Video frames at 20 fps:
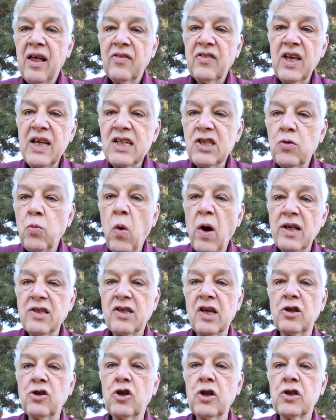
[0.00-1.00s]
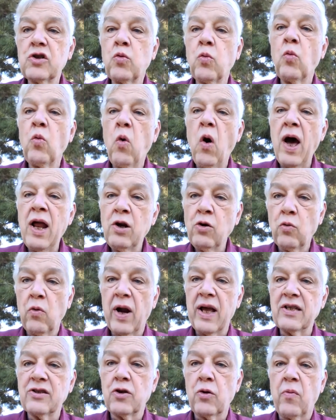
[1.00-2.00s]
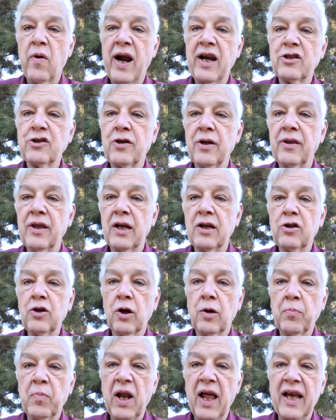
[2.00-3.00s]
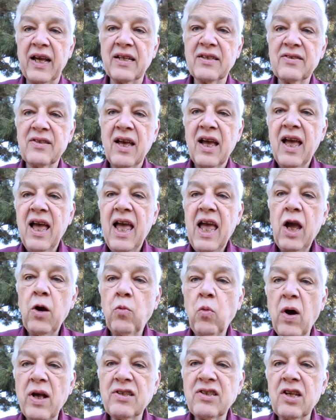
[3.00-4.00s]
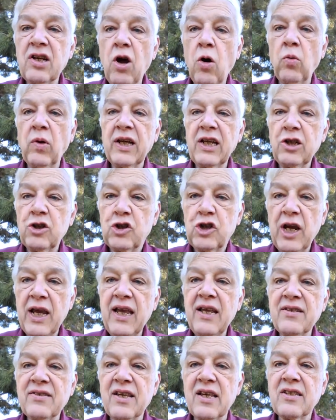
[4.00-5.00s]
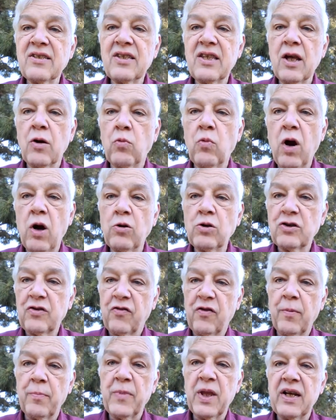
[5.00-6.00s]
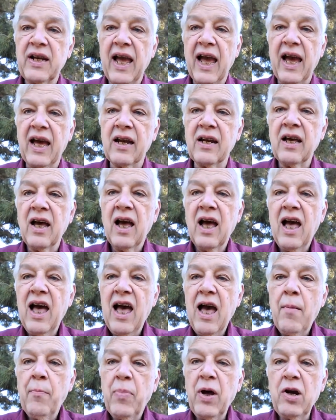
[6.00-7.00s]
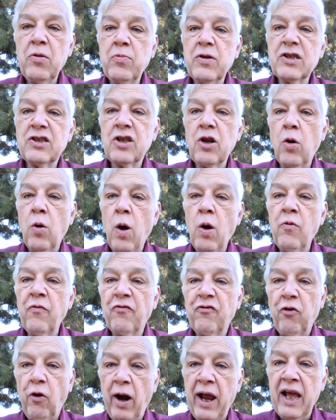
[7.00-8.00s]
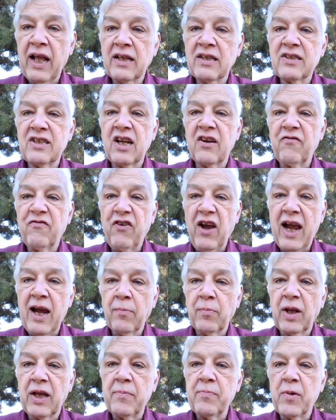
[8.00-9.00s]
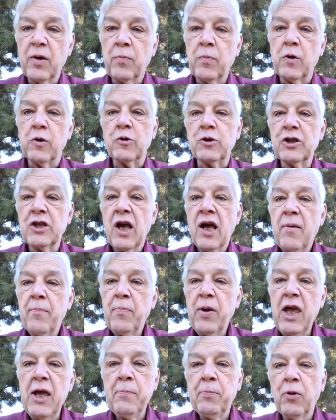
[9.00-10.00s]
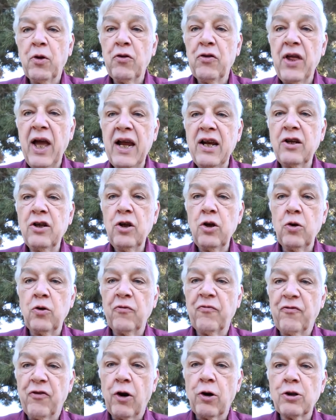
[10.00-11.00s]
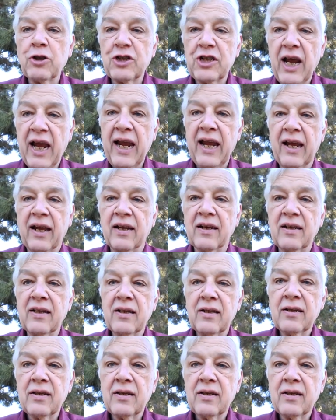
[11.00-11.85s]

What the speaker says: This wasn't just one resurrection that took place. It wasn't only Jesus that rose from the dead, but it was their own friends and family members, people they knew firsthand.